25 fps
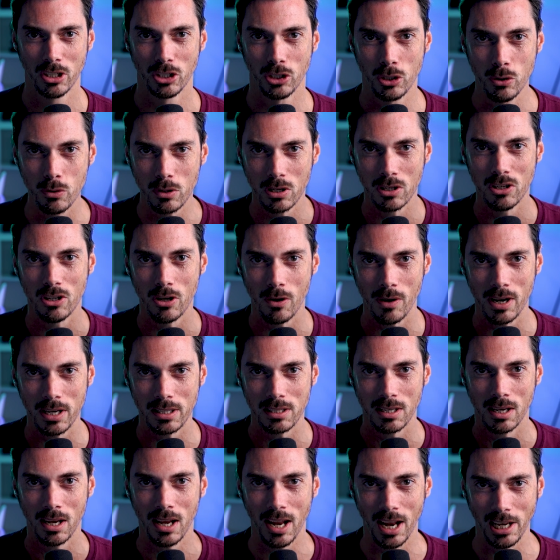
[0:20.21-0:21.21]
You can do
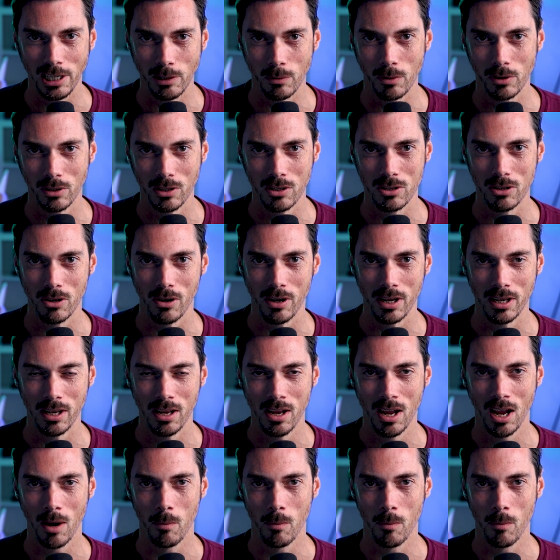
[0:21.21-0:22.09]
it, anyone can do it,